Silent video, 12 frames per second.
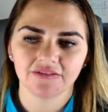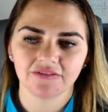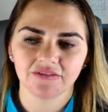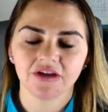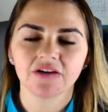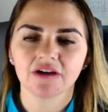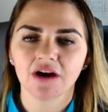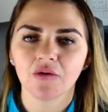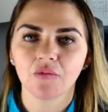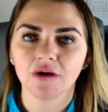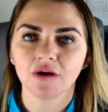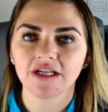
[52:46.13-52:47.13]
figure out
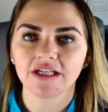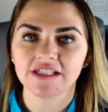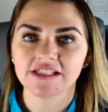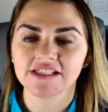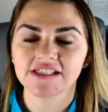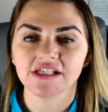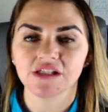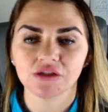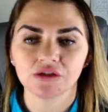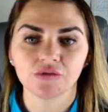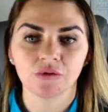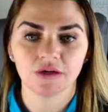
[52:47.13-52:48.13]
what it is that
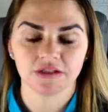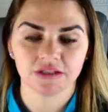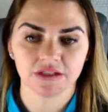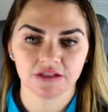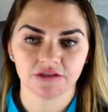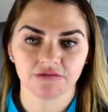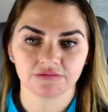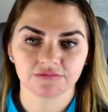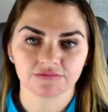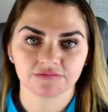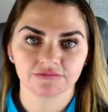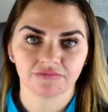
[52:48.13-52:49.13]
you want to do
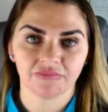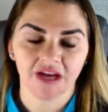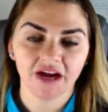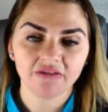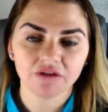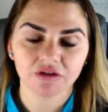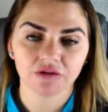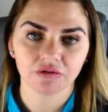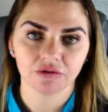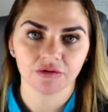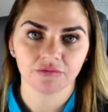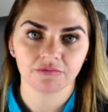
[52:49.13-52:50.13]
after you
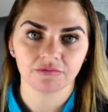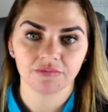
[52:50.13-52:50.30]
groom.